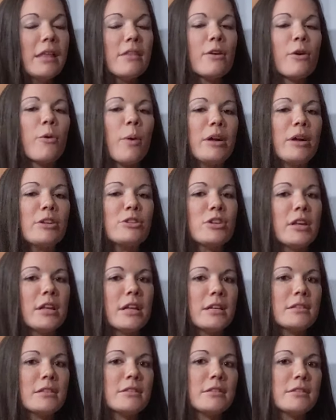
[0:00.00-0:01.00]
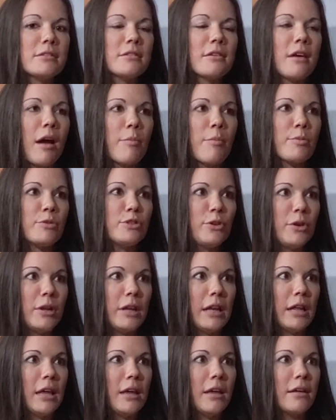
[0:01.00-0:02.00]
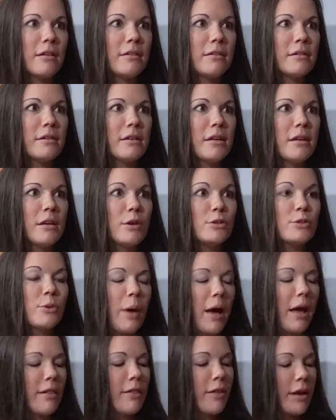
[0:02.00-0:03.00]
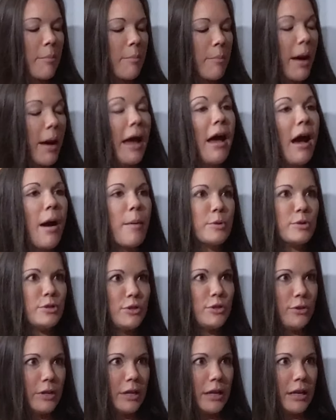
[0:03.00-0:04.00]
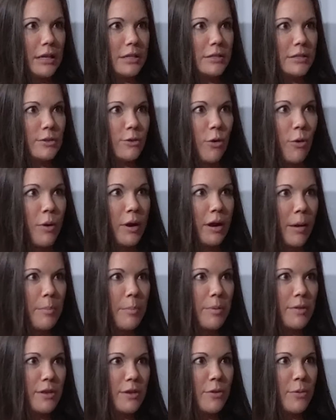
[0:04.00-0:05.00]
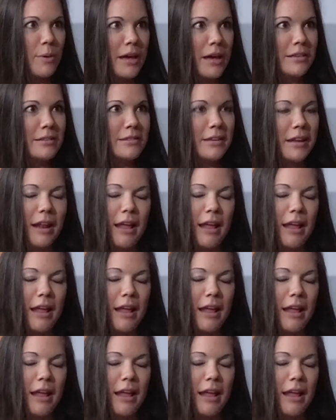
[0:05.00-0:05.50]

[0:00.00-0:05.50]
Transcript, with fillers: The question is opportunity. So I look at my opportunities growing up in the U.S.